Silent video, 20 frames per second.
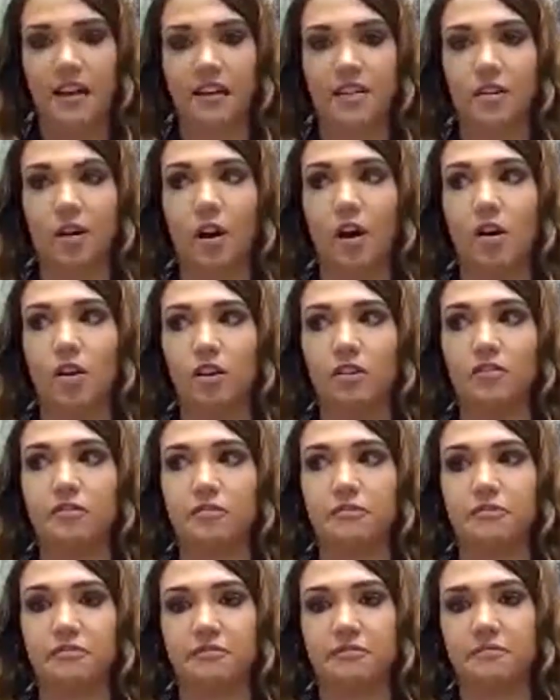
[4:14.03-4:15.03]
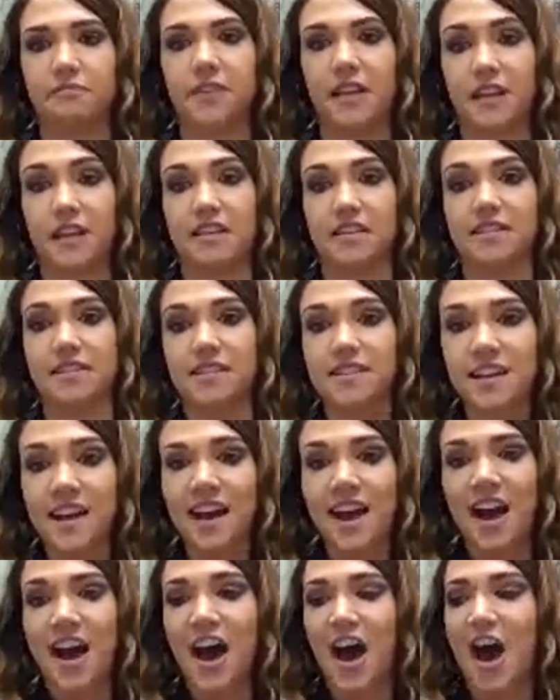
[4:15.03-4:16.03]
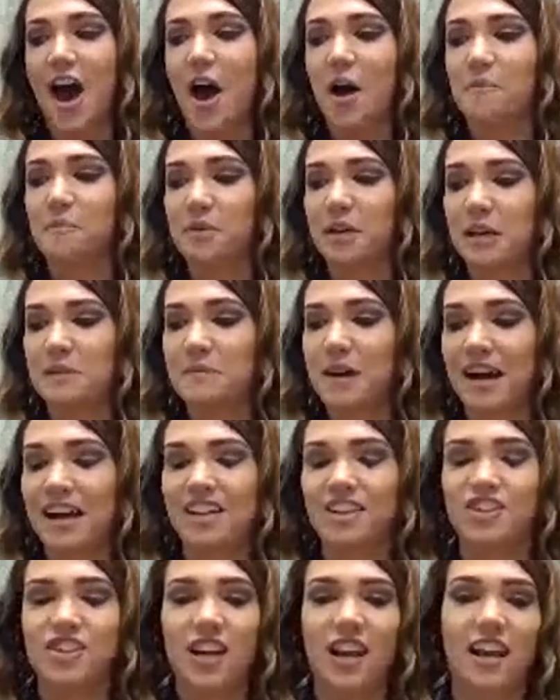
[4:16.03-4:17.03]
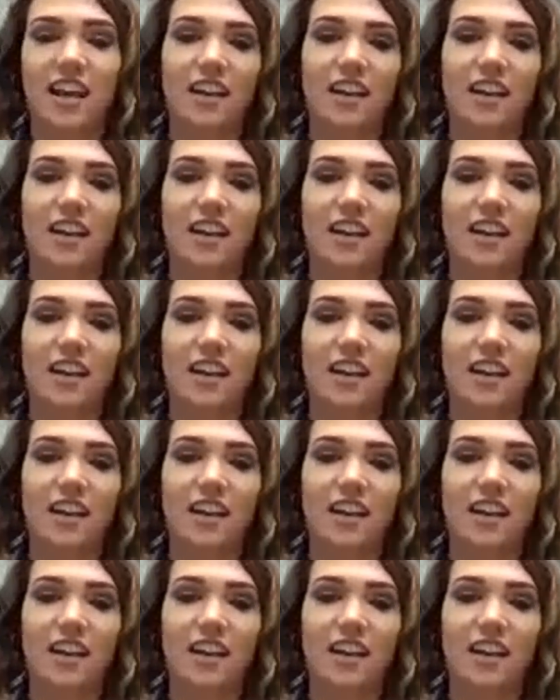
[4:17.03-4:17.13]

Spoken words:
in all of the East, pretty much.